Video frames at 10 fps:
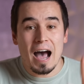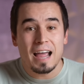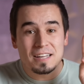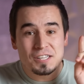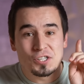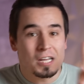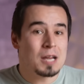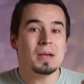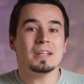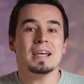I
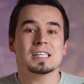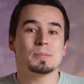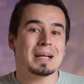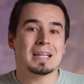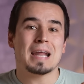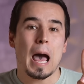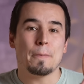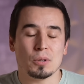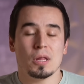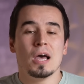legitimately expected
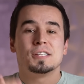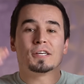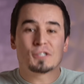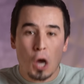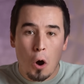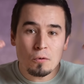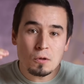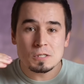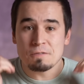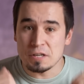Apple to tone
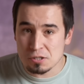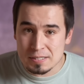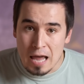those features